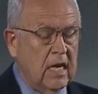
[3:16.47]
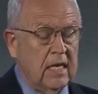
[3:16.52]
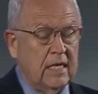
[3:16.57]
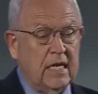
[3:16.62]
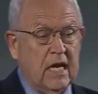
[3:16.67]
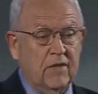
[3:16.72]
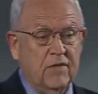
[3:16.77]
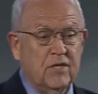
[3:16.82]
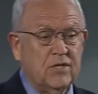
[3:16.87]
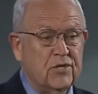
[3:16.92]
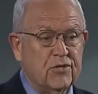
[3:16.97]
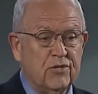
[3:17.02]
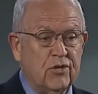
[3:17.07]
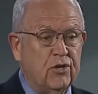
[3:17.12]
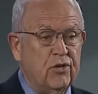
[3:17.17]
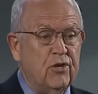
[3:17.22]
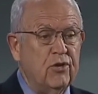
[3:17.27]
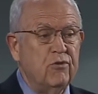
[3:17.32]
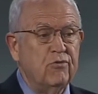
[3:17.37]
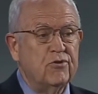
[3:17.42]
Now, this is
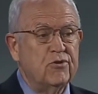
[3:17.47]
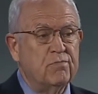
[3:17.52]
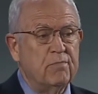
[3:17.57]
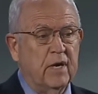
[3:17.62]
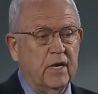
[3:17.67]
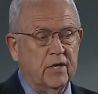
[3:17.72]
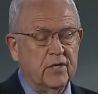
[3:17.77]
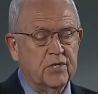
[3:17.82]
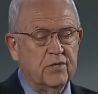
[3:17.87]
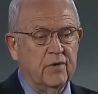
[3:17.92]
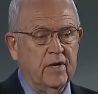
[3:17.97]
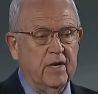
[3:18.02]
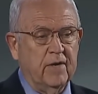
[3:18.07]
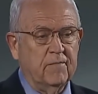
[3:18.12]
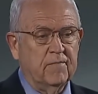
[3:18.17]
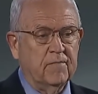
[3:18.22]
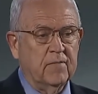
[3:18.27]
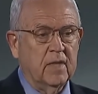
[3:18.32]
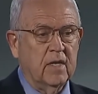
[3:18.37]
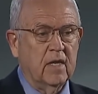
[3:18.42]
a huge ministry,
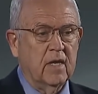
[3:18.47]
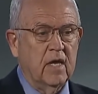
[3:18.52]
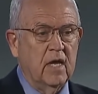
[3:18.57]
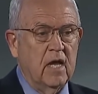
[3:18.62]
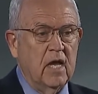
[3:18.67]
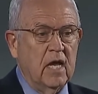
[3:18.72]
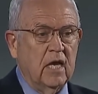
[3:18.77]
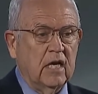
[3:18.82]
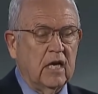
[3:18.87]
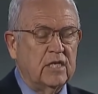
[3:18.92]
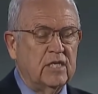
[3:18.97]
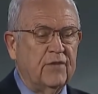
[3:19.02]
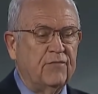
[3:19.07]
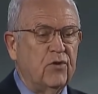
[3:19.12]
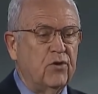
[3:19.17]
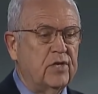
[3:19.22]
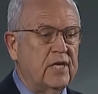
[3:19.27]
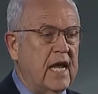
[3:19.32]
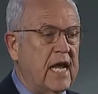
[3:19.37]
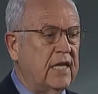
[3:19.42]
because if
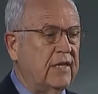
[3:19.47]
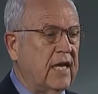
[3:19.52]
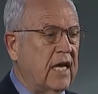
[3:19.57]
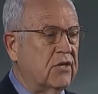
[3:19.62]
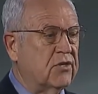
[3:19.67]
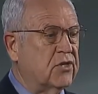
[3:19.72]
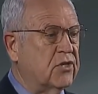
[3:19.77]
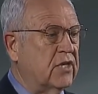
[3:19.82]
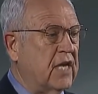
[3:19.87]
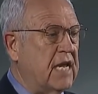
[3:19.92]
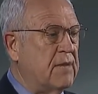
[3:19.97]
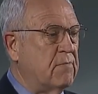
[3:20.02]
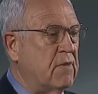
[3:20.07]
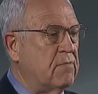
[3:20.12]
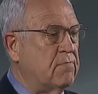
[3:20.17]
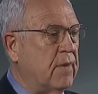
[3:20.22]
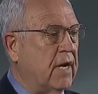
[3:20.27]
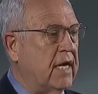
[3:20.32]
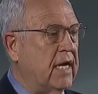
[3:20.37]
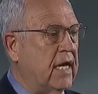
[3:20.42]
you take that
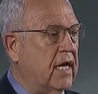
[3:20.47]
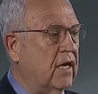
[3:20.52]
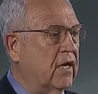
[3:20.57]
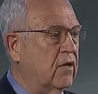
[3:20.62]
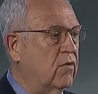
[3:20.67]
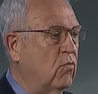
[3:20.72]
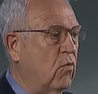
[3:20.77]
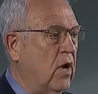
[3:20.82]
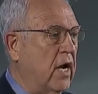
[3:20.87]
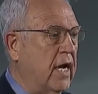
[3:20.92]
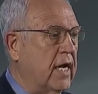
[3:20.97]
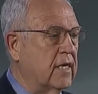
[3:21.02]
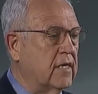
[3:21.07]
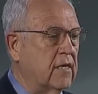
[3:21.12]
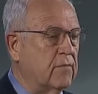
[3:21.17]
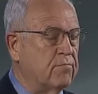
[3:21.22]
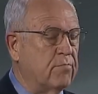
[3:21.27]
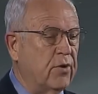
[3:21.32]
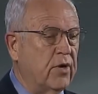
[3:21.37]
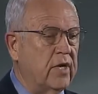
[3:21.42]
statement by Ellen White
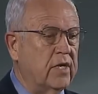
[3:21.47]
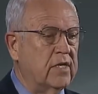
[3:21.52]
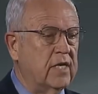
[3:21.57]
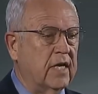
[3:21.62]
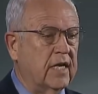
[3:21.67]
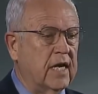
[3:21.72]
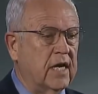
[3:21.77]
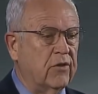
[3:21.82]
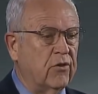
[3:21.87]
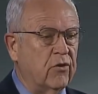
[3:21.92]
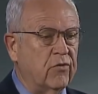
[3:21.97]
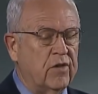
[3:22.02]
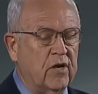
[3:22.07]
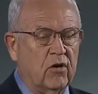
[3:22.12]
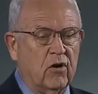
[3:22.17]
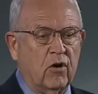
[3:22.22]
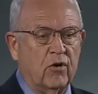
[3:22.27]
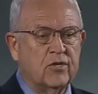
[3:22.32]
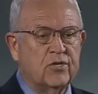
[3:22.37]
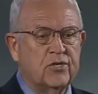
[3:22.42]
and put it together,
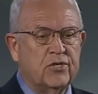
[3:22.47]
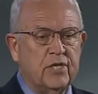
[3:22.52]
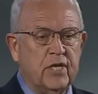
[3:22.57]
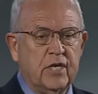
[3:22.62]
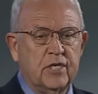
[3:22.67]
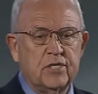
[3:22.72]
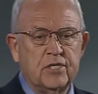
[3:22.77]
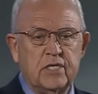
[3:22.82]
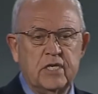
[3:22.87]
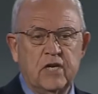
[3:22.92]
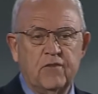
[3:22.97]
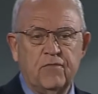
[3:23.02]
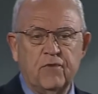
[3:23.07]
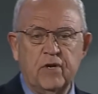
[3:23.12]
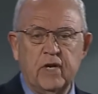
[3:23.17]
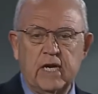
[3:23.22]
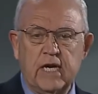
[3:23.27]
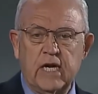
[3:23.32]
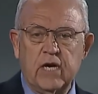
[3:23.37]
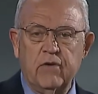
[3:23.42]
there are 6
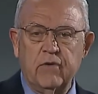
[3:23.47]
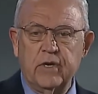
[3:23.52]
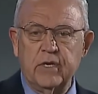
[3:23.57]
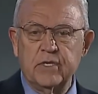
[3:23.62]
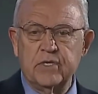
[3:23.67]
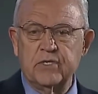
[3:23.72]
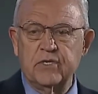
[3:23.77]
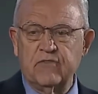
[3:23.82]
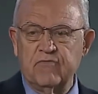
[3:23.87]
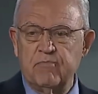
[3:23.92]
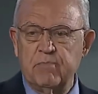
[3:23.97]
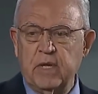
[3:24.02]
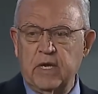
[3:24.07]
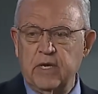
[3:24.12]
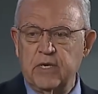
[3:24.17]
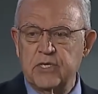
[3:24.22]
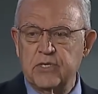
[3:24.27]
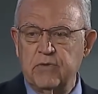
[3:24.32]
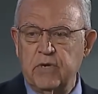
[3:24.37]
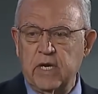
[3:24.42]
different areas of
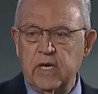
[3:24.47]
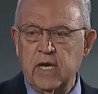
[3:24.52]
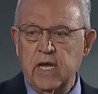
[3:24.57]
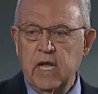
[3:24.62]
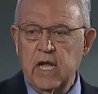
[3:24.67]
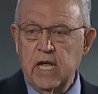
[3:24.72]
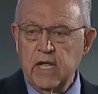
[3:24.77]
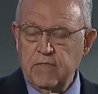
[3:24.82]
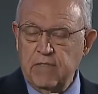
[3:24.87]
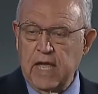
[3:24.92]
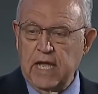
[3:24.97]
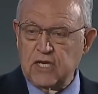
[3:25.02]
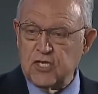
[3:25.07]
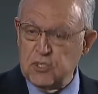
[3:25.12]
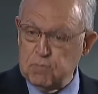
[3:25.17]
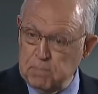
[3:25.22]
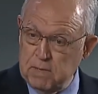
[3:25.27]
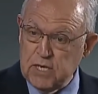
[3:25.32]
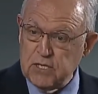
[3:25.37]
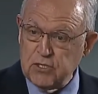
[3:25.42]
ministry that
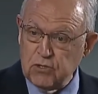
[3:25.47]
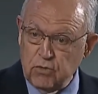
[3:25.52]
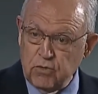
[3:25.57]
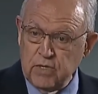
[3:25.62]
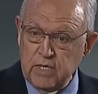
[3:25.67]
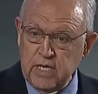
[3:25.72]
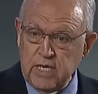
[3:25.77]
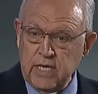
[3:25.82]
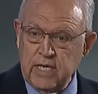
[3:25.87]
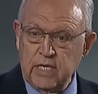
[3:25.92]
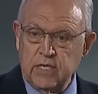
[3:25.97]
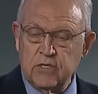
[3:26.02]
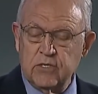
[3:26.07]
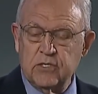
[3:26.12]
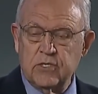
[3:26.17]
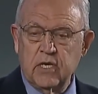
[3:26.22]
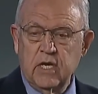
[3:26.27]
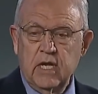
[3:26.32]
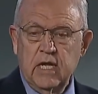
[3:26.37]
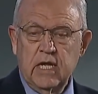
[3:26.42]
special
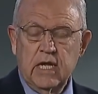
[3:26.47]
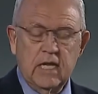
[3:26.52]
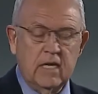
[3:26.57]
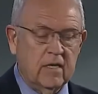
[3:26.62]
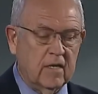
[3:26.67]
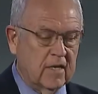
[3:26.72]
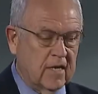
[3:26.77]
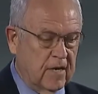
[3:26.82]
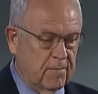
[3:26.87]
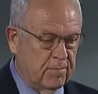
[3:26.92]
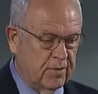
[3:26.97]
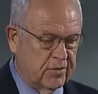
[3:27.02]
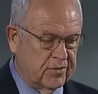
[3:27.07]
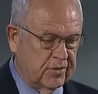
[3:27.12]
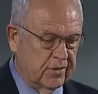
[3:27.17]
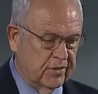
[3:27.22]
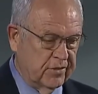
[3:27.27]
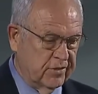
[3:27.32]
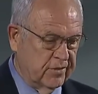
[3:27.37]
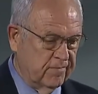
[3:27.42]
needs
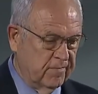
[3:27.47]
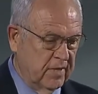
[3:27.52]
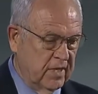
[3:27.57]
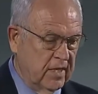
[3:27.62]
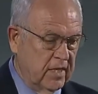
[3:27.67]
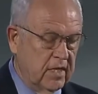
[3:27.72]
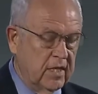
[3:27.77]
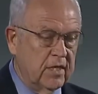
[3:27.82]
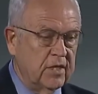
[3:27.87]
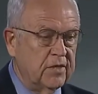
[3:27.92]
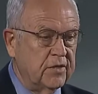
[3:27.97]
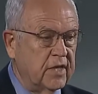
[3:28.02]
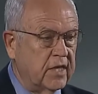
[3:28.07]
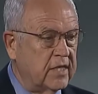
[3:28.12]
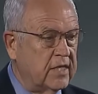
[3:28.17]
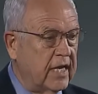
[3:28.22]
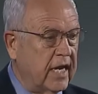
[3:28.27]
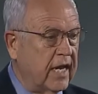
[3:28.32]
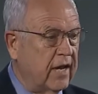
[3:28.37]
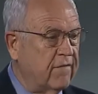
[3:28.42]
encompasses: the
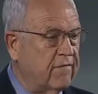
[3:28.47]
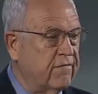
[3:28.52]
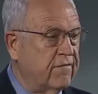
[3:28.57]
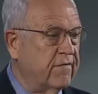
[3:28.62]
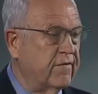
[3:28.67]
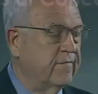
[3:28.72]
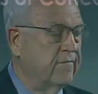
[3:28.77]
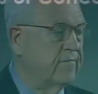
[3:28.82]
deaf,